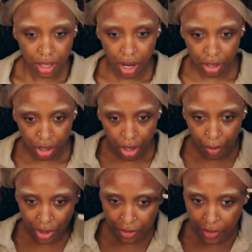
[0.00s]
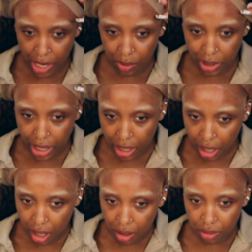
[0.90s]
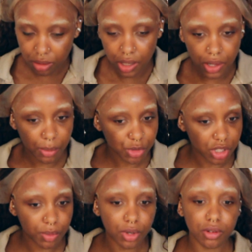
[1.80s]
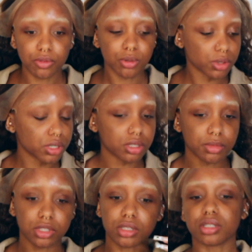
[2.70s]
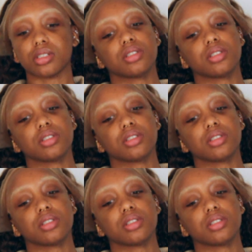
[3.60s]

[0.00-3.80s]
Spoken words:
I'm going to go in with the final layer now, and then I'm just going to pull it forward. Oh my god.